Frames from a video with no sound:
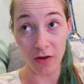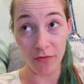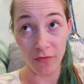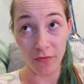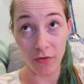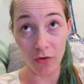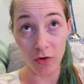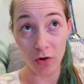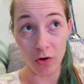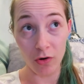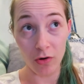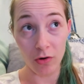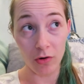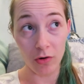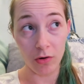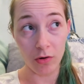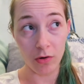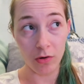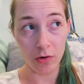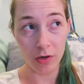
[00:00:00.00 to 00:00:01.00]
for
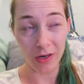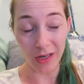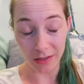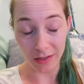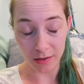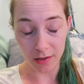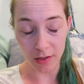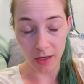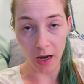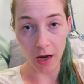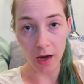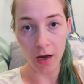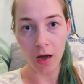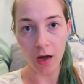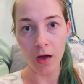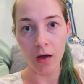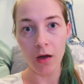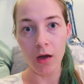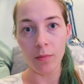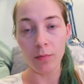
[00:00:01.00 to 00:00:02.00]
yesterday,
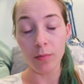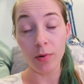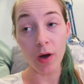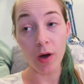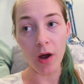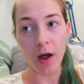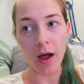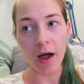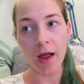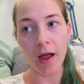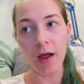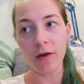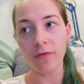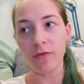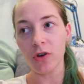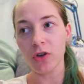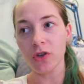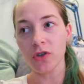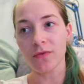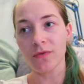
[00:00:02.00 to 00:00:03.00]
but I have a
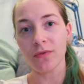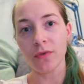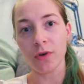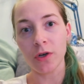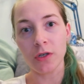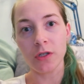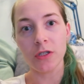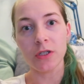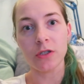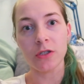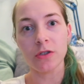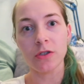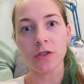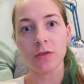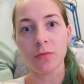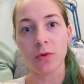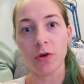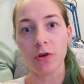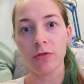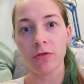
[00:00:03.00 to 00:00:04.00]
lot of work to do
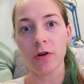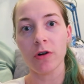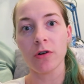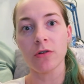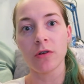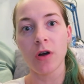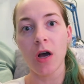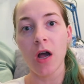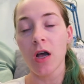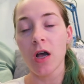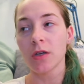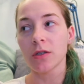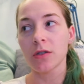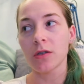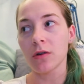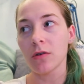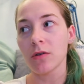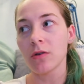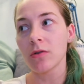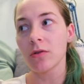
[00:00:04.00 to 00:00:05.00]
tomorrow,
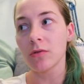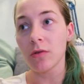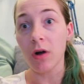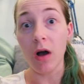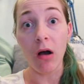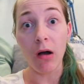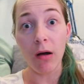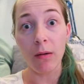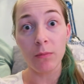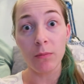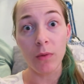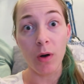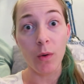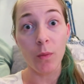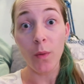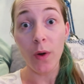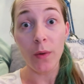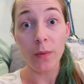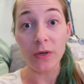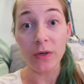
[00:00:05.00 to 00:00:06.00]
so
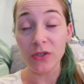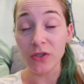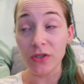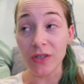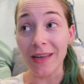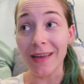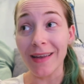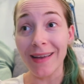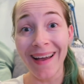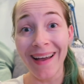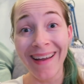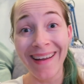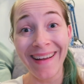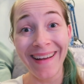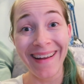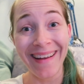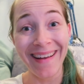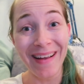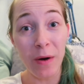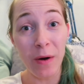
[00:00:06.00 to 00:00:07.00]
we will see.
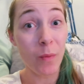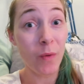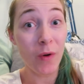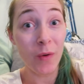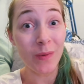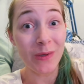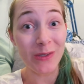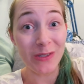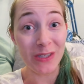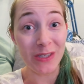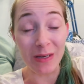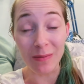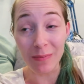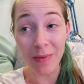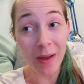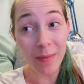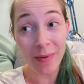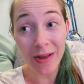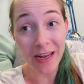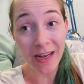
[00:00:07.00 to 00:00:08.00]
We will see.
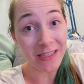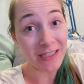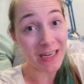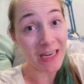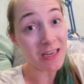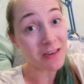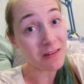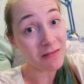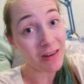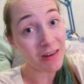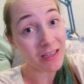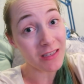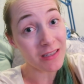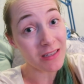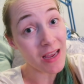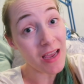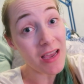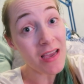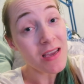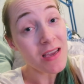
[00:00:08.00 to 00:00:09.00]
Maybe I take a rest
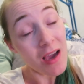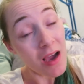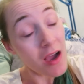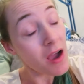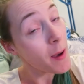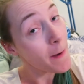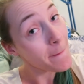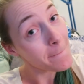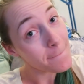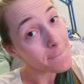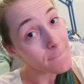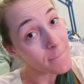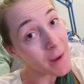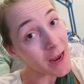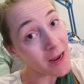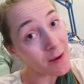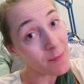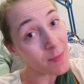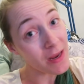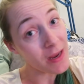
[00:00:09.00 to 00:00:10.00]
day,
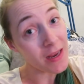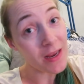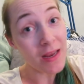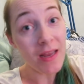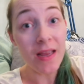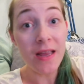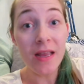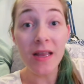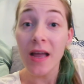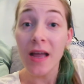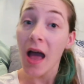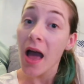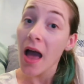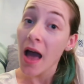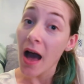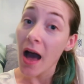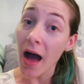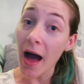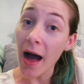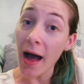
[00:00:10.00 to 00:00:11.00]
maybe
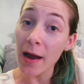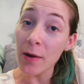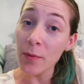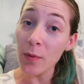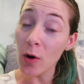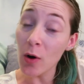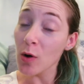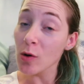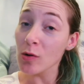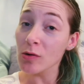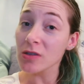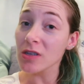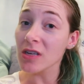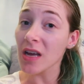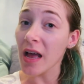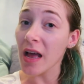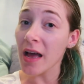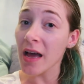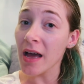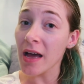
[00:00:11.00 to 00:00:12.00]
I won't,
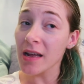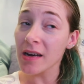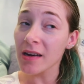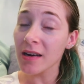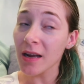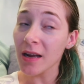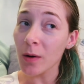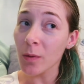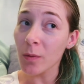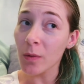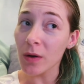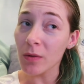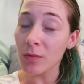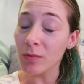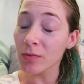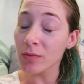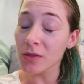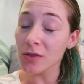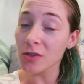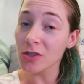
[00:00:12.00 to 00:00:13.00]
and then we
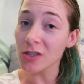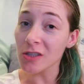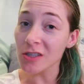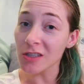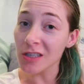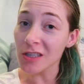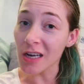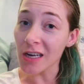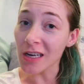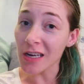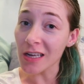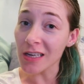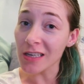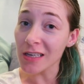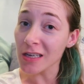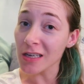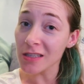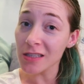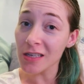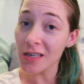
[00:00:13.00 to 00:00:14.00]
will just say that
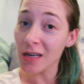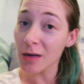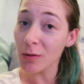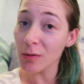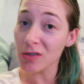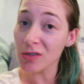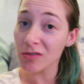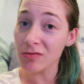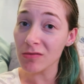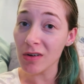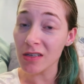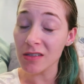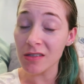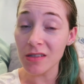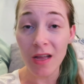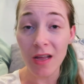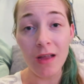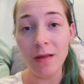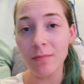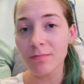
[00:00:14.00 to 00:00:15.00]
yesterday was a rest
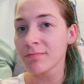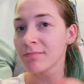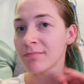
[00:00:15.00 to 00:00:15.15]
day.